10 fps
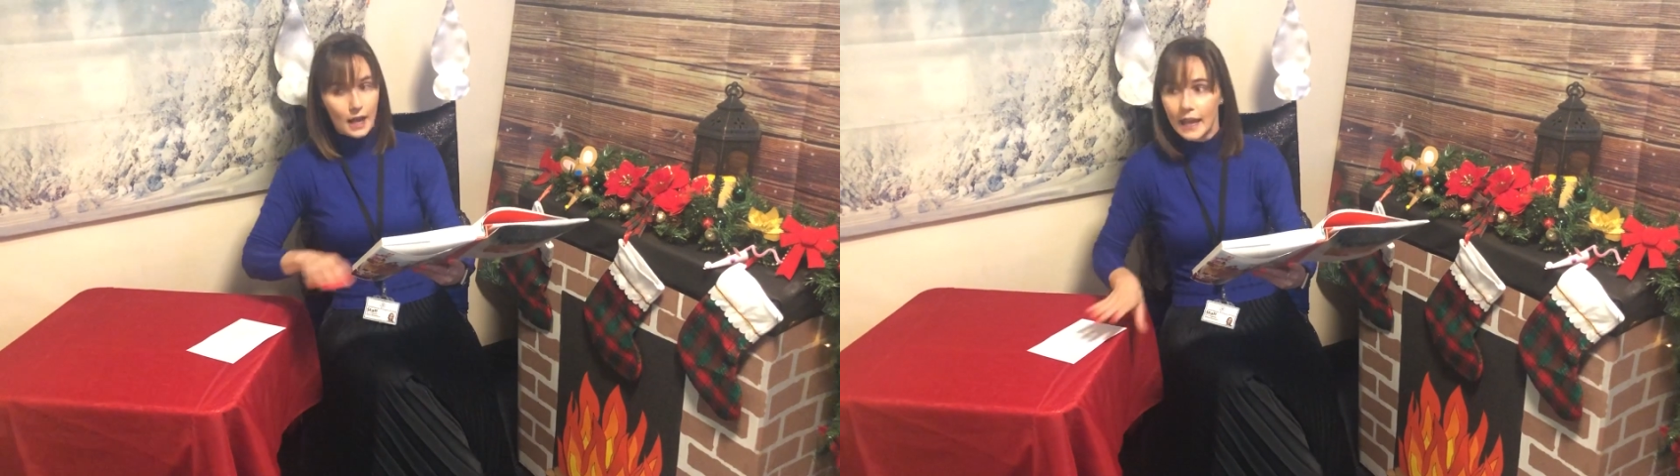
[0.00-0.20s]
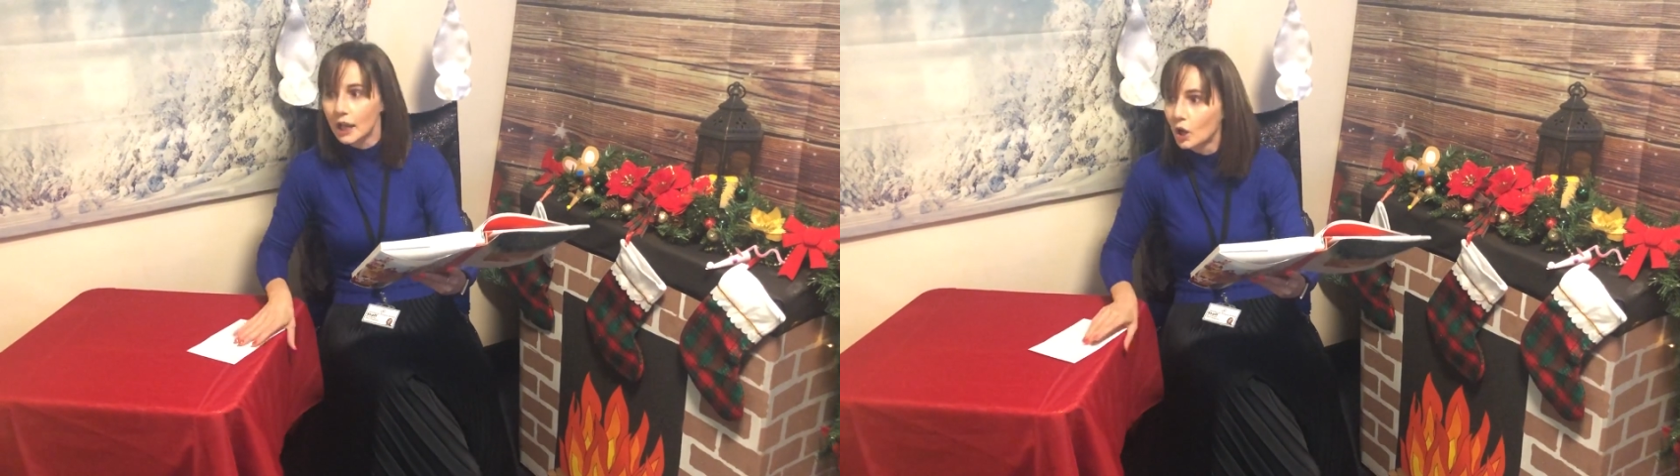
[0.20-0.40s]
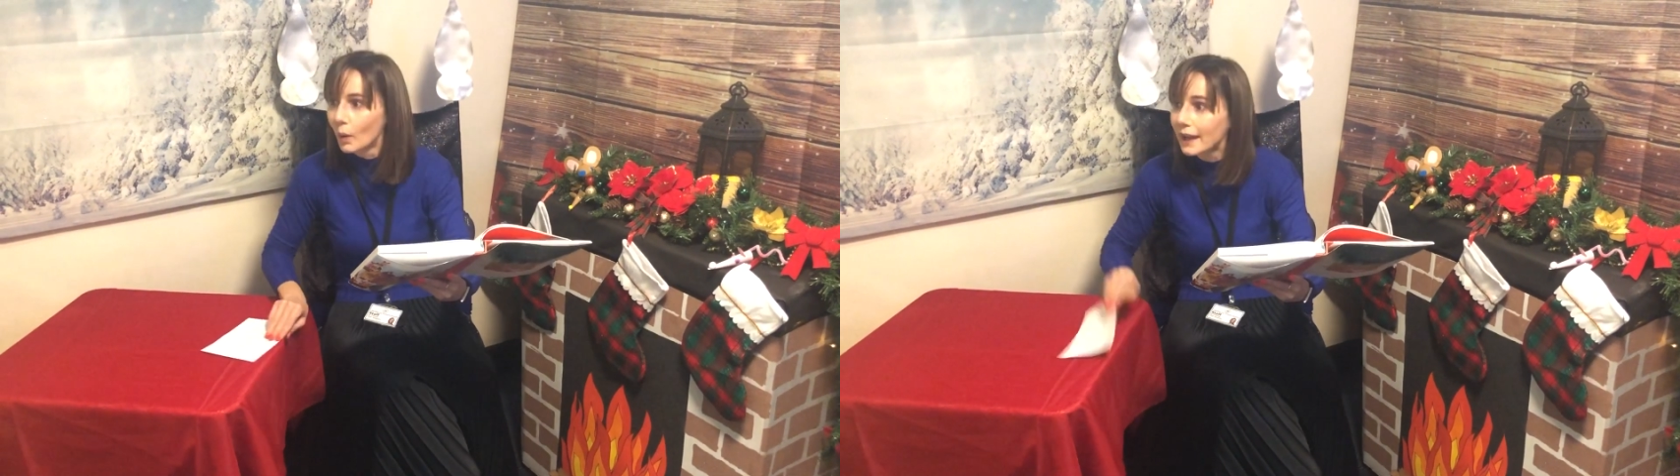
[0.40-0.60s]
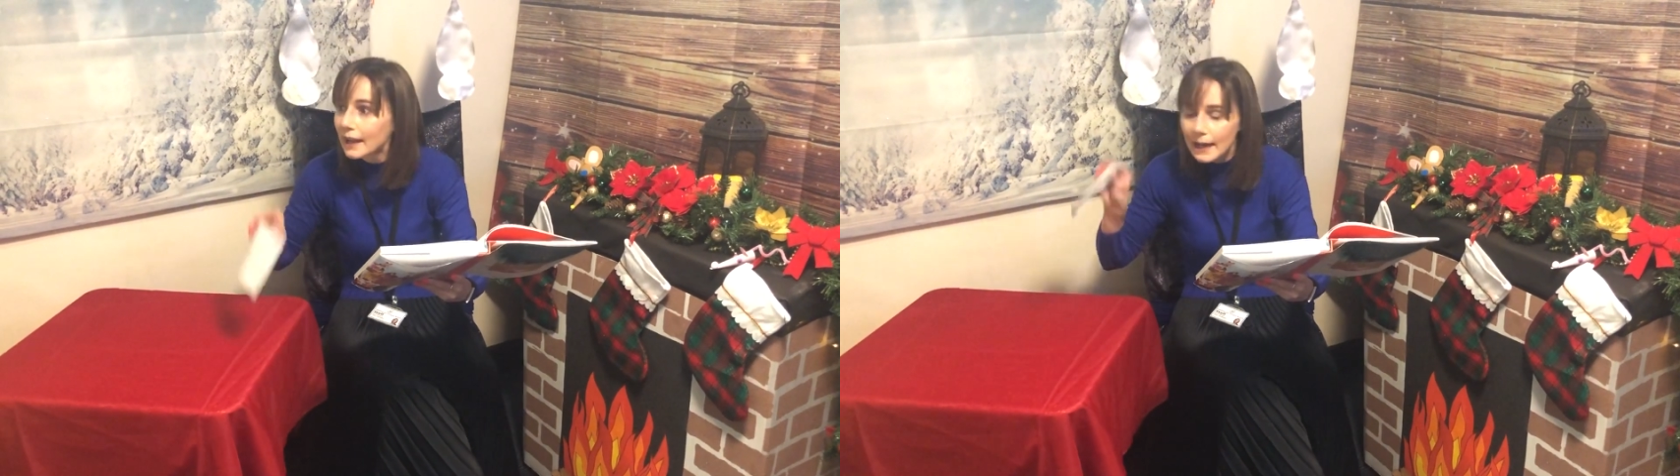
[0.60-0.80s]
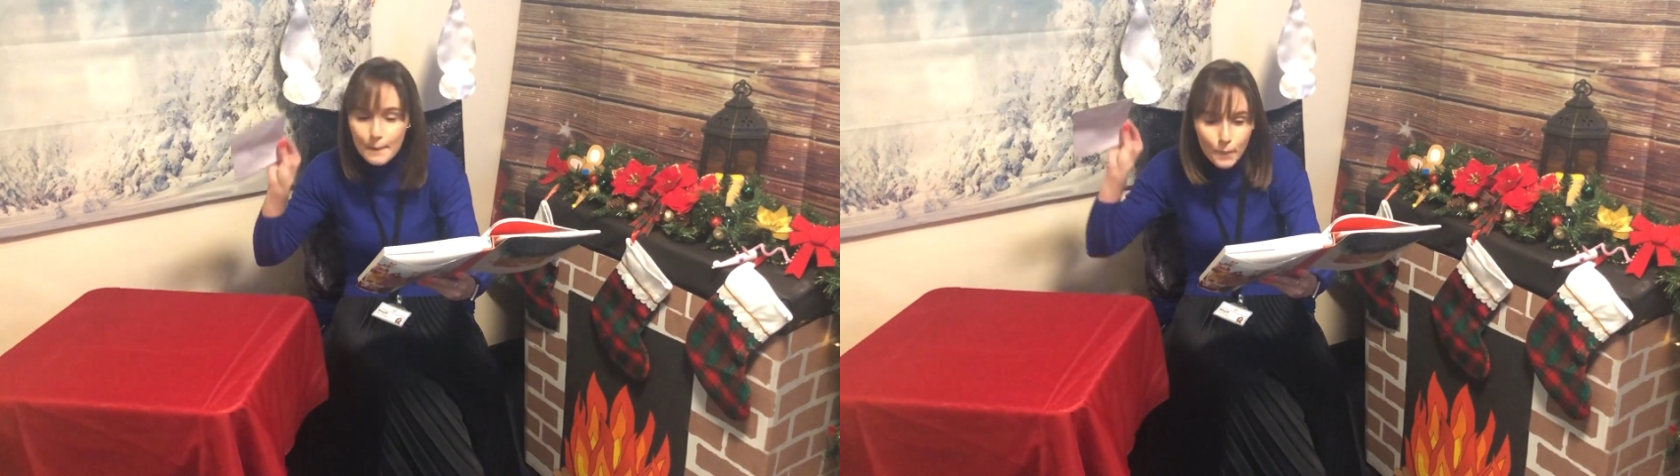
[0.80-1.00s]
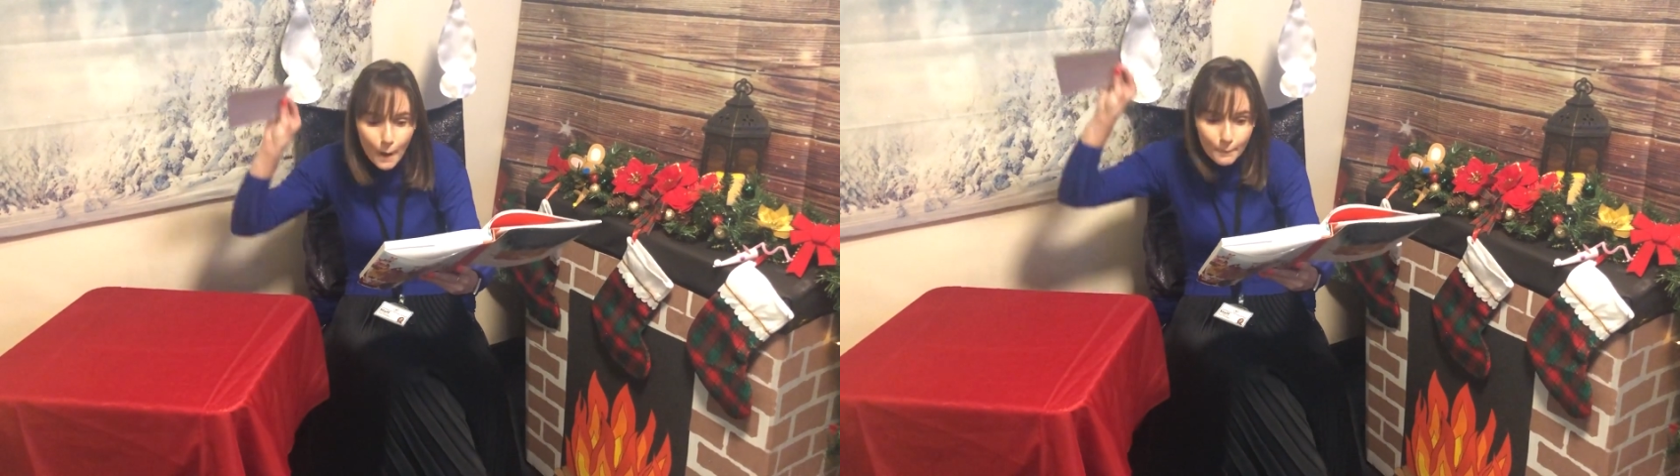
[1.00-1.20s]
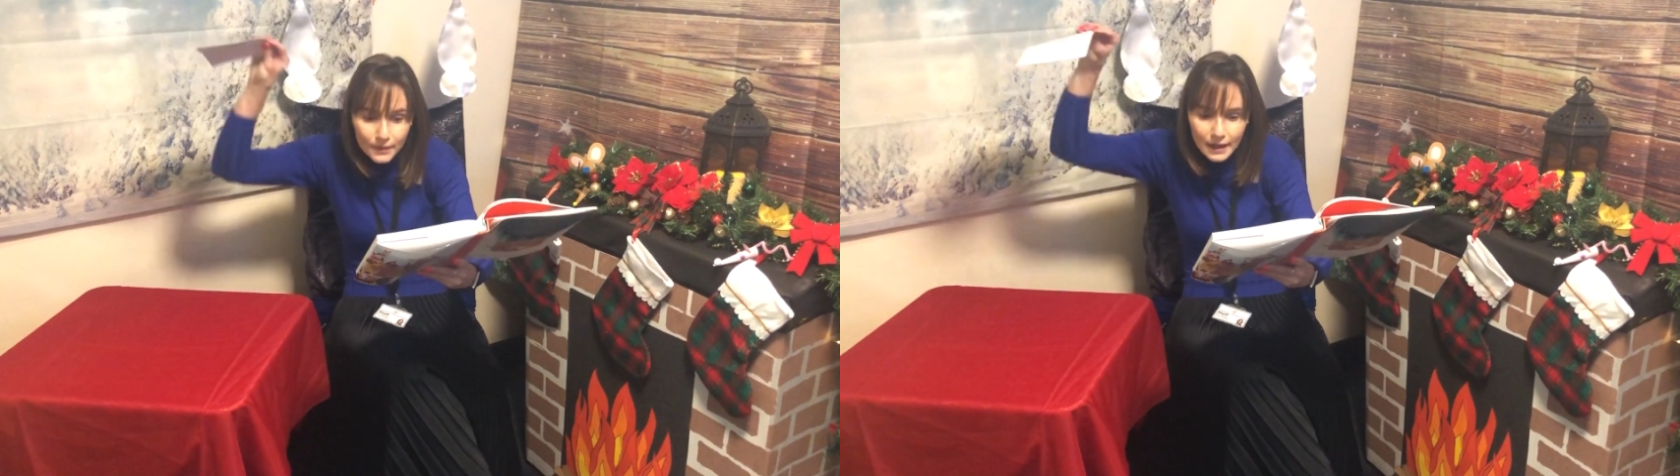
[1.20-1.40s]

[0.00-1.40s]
He quickly popped the